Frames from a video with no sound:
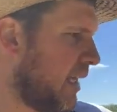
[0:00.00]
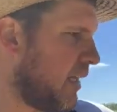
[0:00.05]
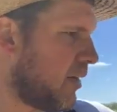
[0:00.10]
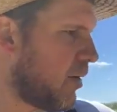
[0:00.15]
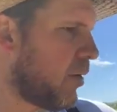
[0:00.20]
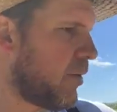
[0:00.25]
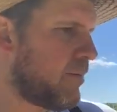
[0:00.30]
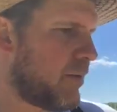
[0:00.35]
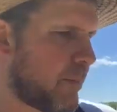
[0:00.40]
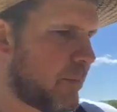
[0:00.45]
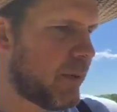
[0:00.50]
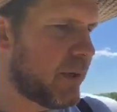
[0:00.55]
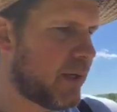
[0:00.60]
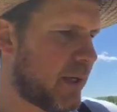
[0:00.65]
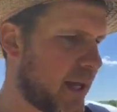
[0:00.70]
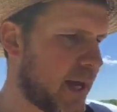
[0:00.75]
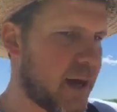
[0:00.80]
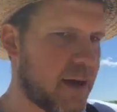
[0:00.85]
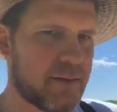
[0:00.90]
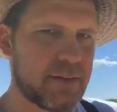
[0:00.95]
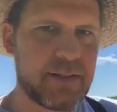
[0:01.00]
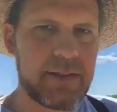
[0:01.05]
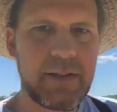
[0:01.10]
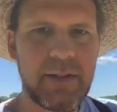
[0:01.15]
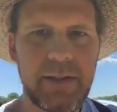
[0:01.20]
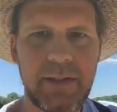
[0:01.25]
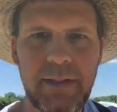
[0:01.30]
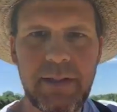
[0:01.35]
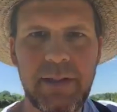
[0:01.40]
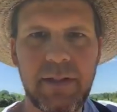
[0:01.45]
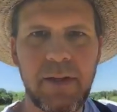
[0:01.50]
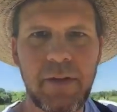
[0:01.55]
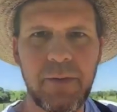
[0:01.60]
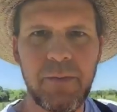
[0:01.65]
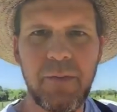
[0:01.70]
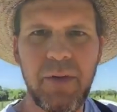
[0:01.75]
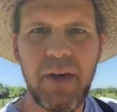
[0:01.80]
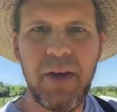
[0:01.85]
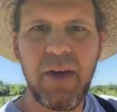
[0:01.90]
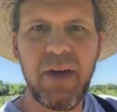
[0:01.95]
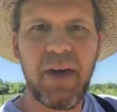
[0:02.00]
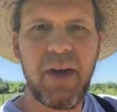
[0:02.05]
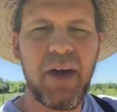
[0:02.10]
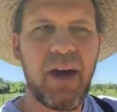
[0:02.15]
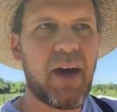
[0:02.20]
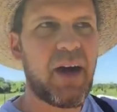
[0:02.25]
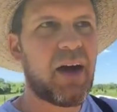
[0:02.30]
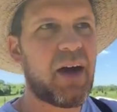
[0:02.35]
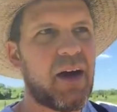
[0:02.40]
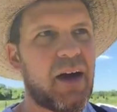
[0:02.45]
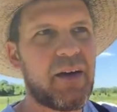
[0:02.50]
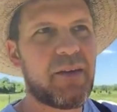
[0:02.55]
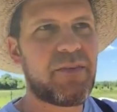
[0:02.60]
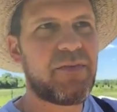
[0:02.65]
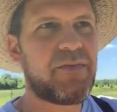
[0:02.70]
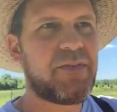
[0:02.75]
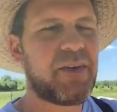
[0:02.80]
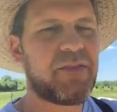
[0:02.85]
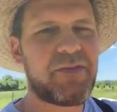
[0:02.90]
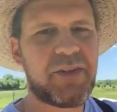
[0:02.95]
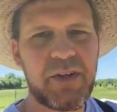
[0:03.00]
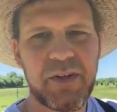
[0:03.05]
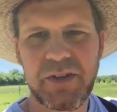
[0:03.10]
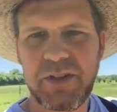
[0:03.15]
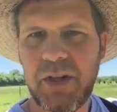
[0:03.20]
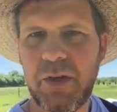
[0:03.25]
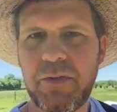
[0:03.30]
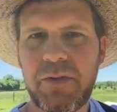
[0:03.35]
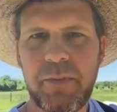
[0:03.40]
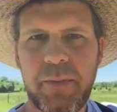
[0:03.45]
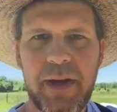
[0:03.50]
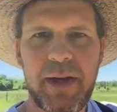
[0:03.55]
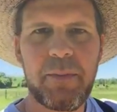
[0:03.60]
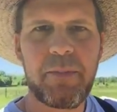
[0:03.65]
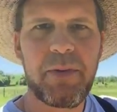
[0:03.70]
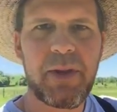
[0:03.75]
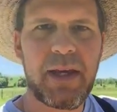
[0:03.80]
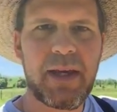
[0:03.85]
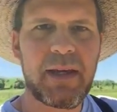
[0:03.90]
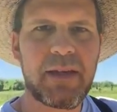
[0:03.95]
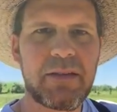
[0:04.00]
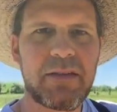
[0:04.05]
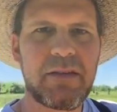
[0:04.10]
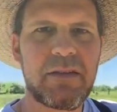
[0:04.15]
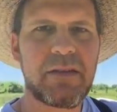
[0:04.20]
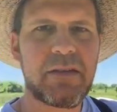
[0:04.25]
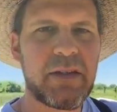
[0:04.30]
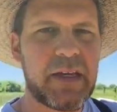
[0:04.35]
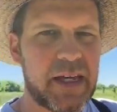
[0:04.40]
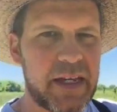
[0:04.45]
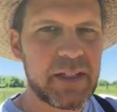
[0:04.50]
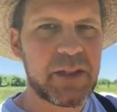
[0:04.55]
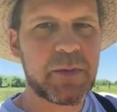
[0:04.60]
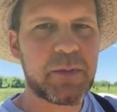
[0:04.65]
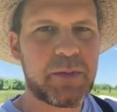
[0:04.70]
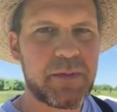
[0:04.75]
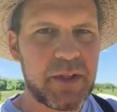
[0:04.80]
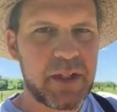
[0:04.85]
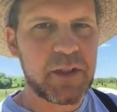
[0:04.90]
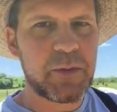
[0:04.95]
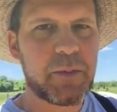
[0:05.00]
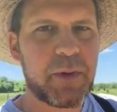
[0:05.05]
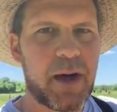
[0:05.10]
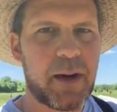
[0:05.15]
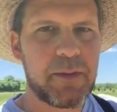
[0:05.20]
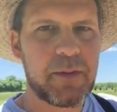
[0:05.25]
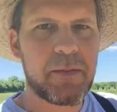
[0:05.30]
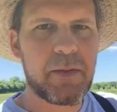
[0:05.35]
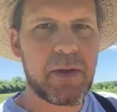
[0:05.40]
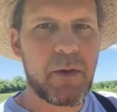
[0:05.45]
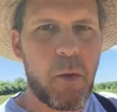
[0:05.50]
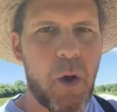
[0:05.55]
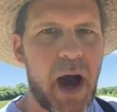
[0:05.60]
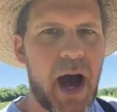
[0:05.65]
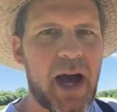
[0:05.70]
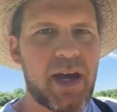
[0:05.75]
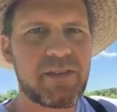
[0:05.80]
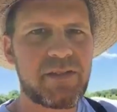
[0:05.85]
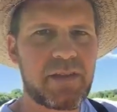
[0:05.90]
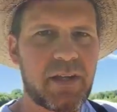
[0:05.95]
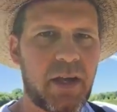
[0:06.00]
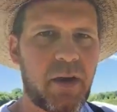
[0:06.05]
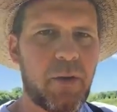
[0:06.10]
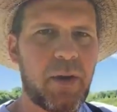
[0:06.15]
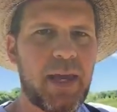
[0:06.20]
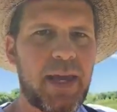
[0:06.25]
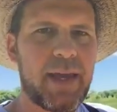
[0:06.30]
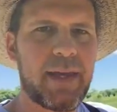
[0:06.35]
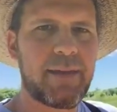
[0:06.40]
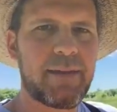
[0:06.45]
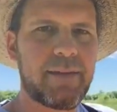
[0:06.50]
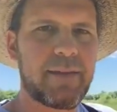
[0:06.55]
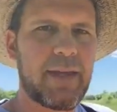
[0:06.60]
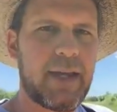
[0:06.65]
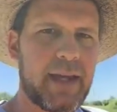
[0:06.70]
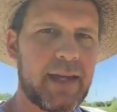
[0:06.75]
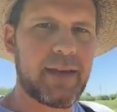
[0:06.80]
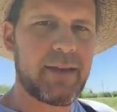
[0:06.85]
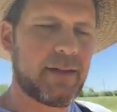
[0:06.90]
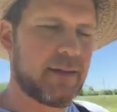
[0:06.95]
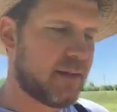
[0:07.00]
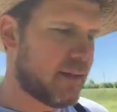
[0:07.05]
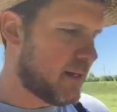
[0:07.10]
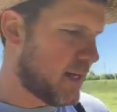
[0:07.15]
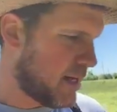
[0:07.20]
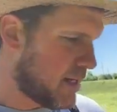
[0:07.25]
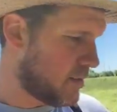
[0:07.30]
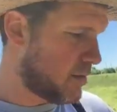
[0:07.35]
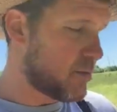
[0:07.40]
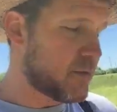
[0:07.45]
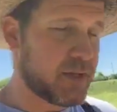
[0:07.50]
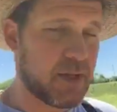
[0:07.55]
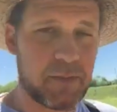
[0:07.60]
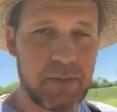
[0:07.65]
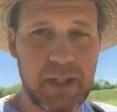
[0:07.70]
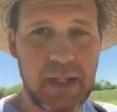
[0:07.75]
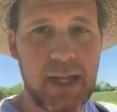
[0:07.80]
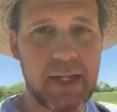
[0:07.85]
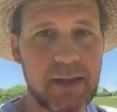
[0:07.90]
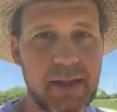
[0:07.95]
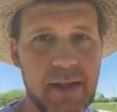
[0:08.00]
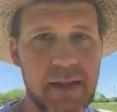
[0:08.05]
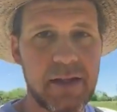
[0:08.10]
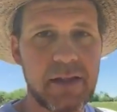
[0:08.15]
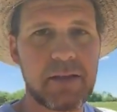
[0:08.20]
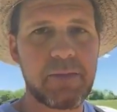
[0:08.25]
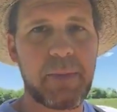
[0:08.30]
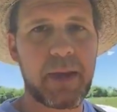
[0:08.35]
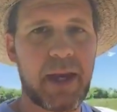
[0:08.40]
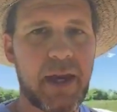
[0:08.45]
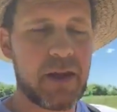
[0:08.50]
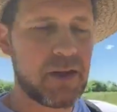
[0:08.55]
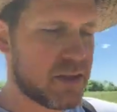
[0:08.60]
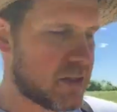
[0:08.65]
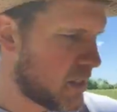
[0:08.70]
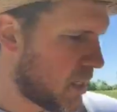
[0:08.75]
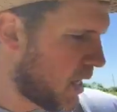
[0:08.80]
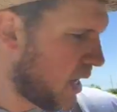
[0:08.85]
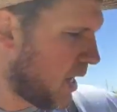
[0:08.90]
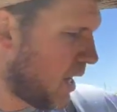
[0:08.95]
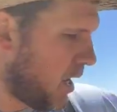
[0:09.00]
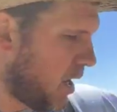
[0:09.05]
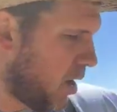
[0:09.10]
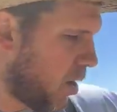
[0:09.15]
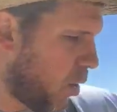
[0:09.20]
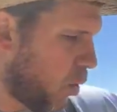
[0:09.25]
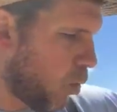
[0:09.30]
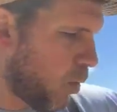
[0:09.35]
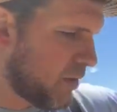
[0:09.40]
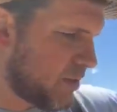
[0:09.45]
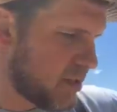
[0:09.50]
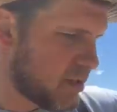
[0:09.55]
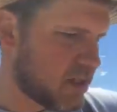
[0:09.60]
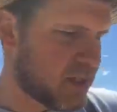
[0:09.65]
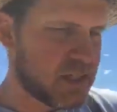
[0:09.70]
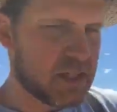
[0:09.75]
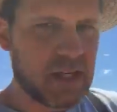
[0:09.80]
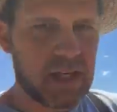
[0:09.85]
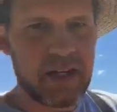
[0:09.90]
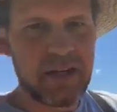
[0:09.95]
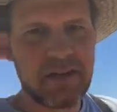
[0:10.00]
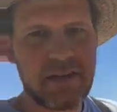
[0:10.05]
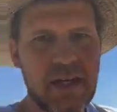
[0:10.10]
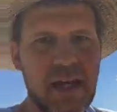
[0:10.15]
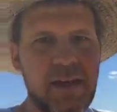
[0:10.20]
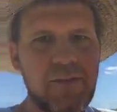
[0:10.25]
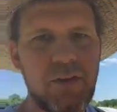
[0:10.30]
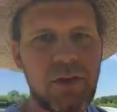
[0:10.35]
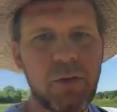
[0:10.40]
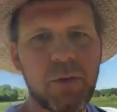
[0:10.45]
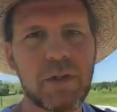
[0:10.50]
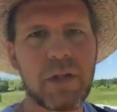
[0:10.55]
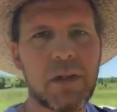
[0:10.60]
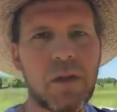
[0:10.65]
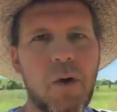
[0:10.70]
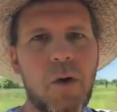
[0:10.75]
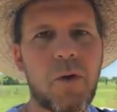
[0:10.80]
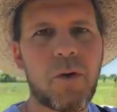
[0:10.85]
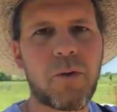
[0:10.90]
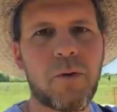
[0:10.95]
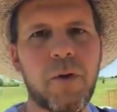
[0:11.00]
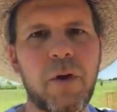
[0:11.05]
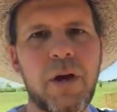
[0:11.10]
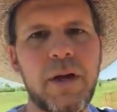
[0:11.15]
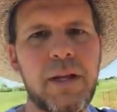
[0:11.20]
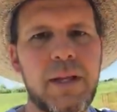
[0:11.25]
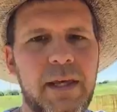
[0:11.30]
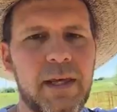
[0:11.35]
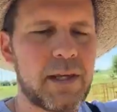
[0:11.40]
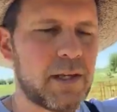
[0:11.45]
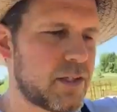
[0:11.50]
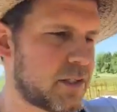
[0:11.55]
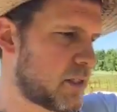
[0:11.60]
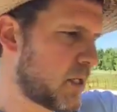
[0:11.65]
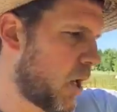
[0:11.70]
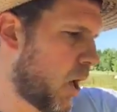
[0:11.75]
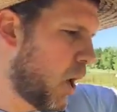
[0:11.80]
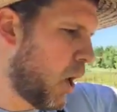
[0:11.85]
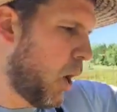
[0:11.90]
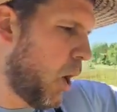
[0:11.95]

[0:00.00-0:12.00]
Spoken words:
if you're putting out 50 or so tomato plants, it's probably wise to go ahead and do something like this, because what this is going to save you in the long run is,